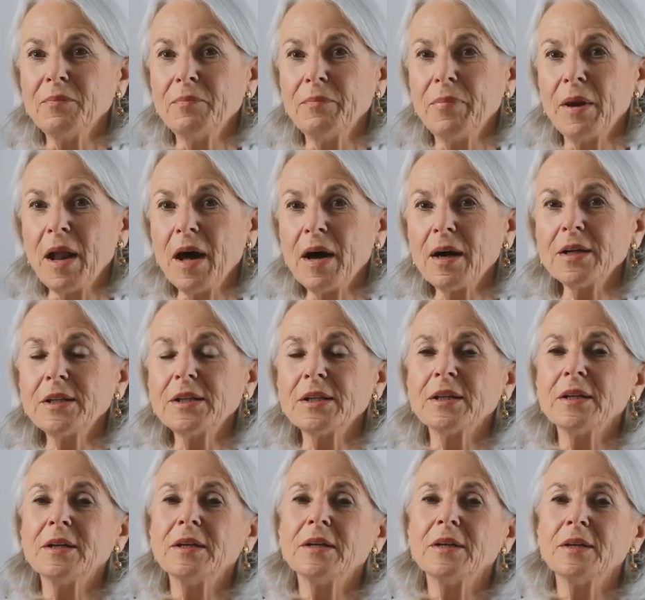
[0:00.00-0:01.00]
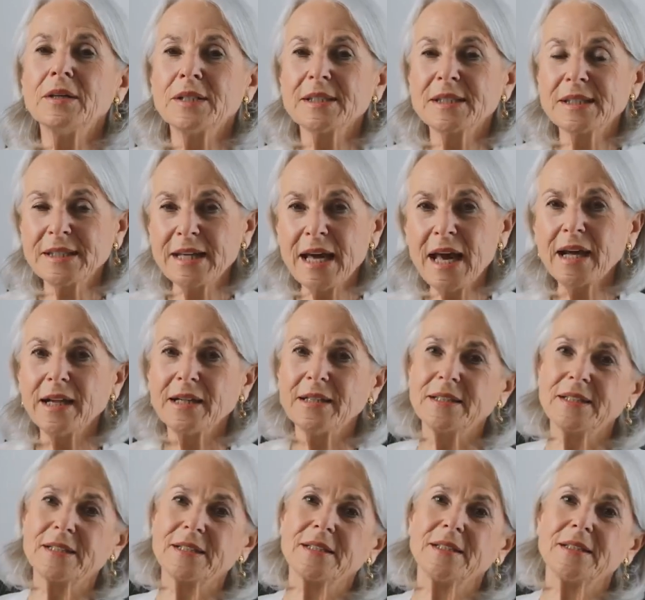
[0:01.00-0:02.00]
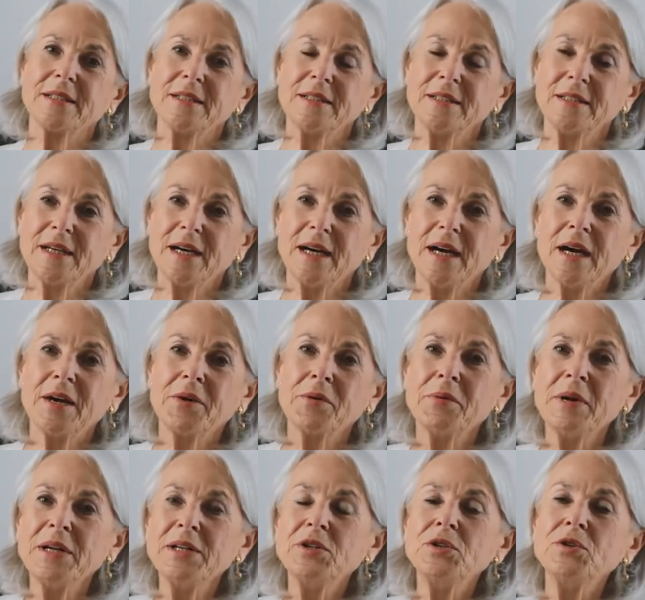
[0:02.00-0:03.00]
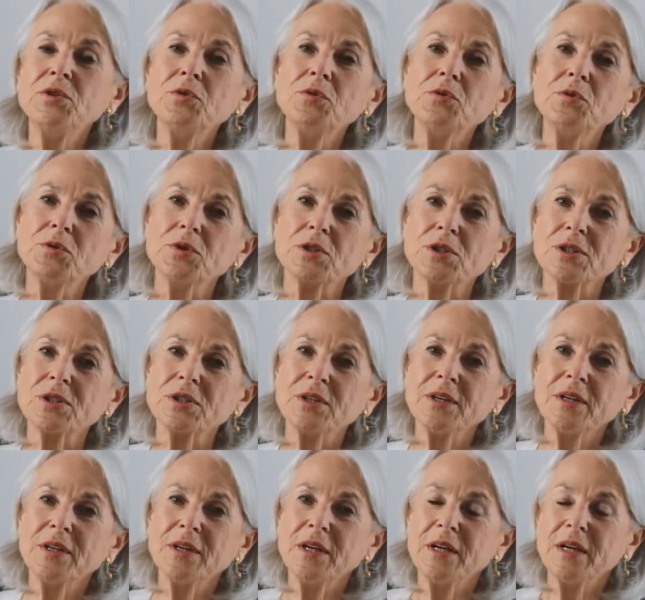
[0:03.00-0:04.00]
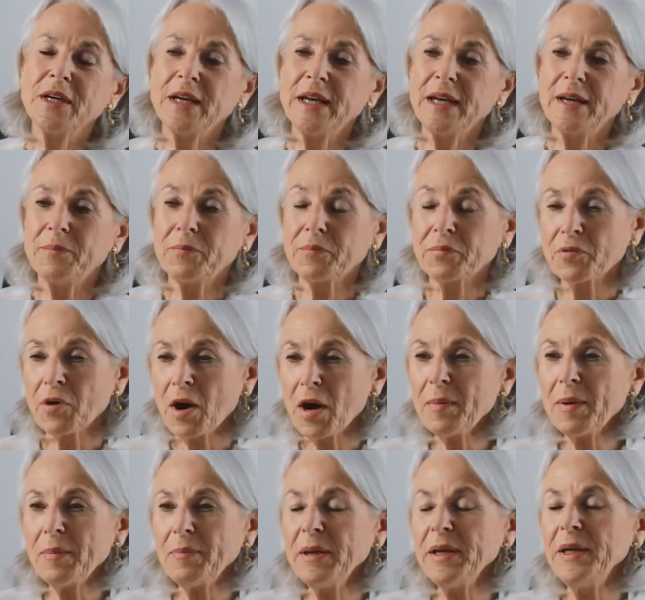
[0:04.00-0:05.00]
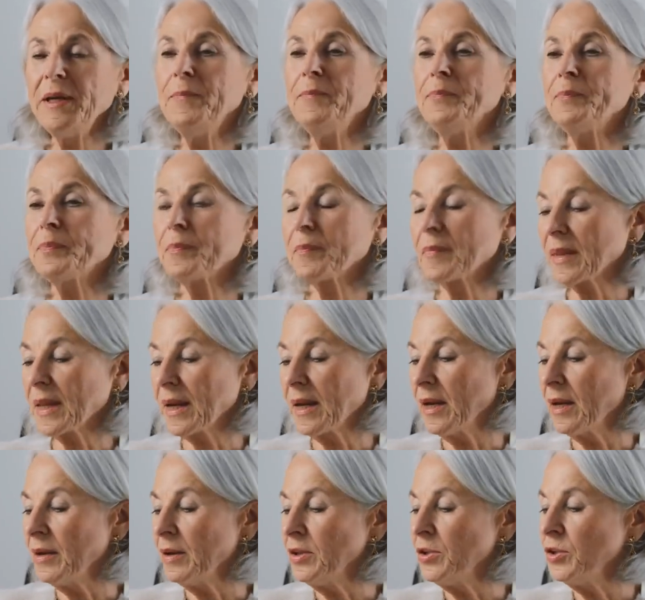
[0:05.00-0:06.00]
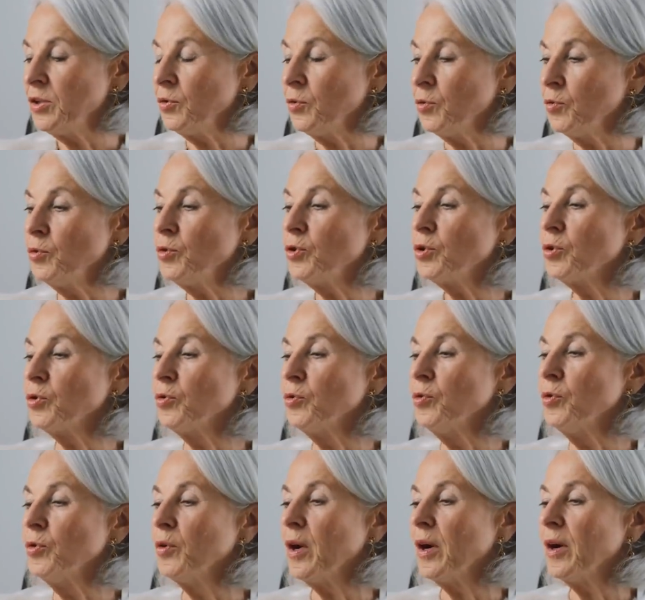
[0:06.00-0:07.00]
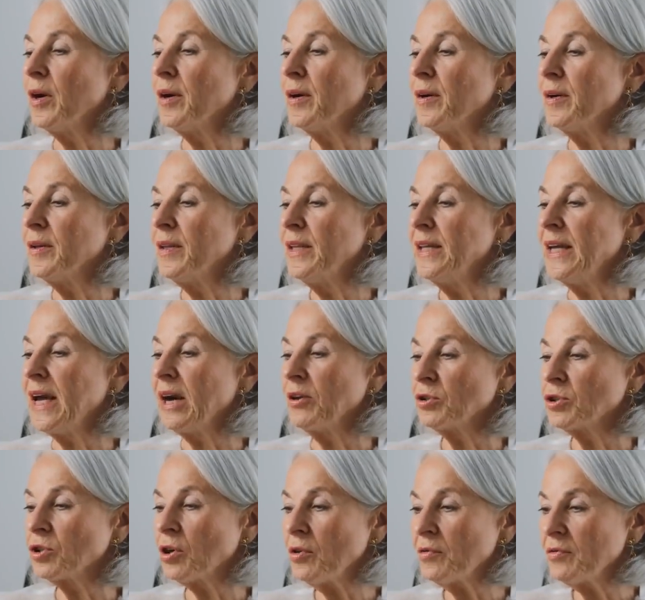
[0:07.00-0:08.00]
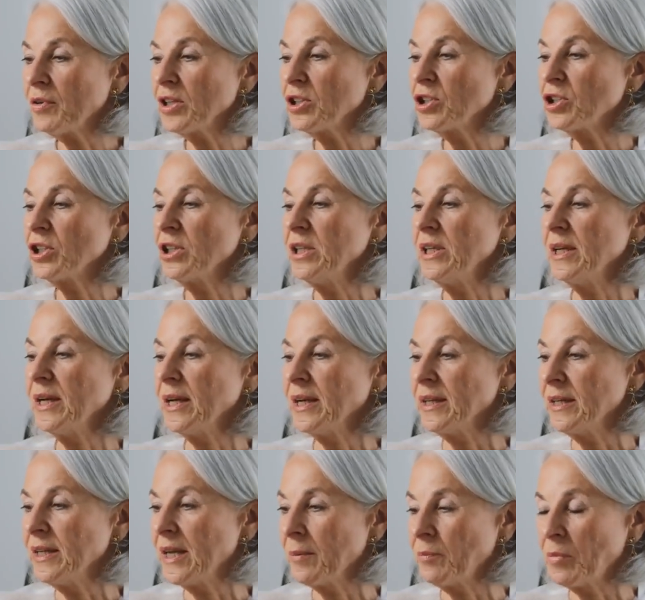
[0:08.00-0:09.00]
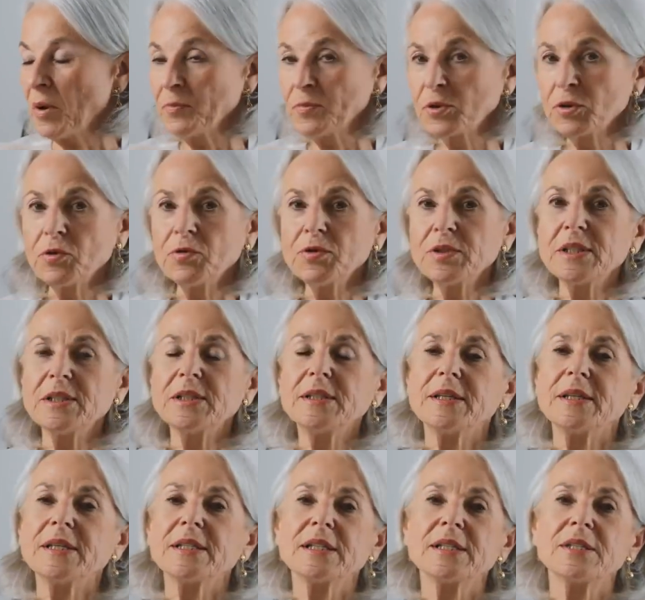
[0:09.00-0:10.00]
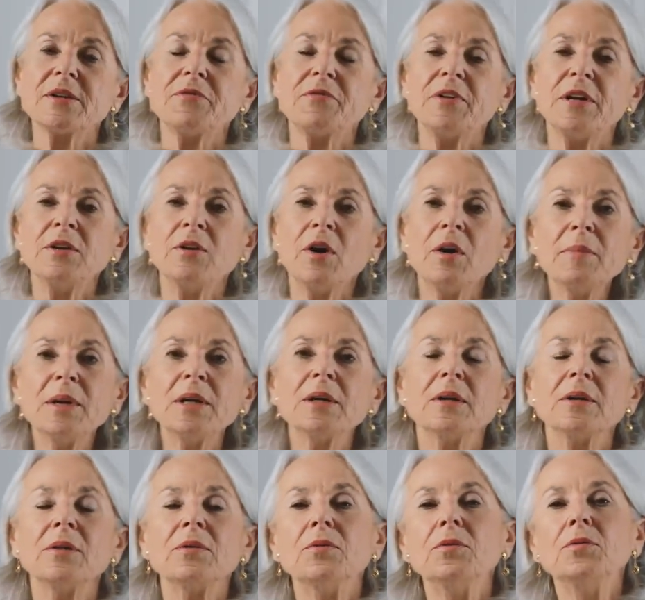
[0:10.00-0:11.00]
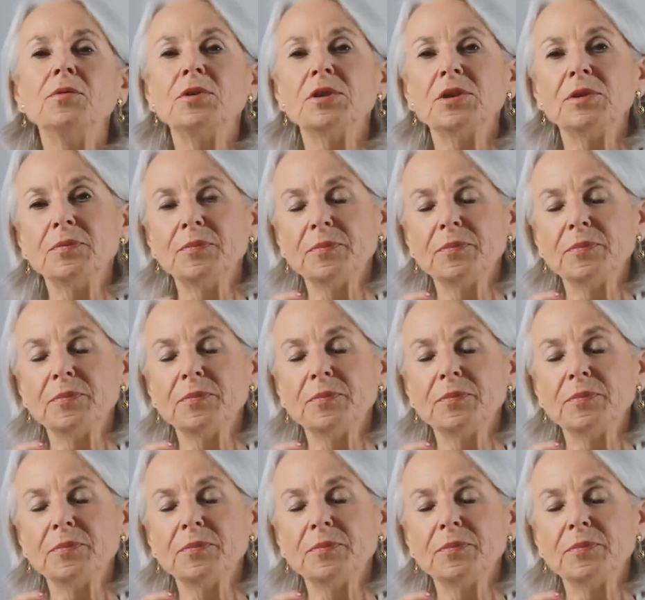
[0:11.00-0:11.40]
blood cells are reduced, probably due to the autophagy and the apoptosis. This is a phenomenon who